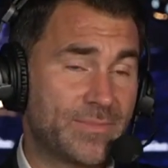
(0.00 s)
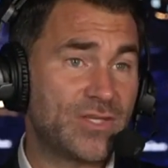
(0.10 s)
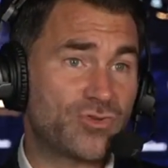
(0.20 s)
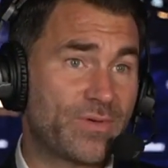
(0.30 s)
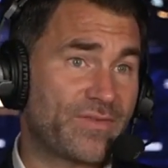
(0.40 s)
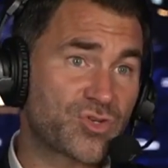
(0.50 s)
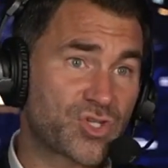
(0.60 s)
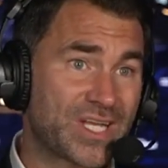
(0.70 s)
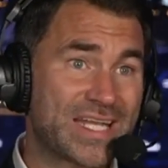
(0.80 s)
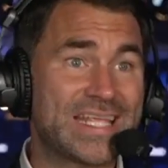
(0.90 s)
Dmitry Bivol's
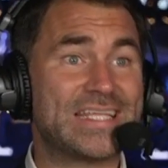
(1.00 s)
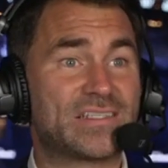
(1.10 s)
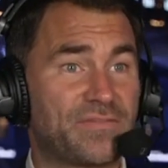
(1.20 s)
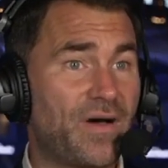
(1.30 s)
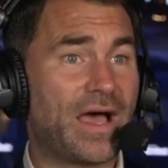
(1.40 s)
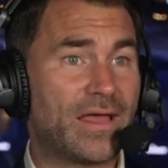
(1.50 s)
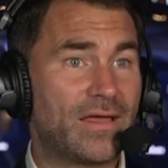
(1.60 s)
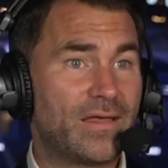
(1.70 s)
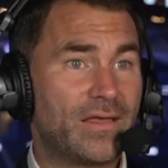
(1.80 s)
going to need to fight.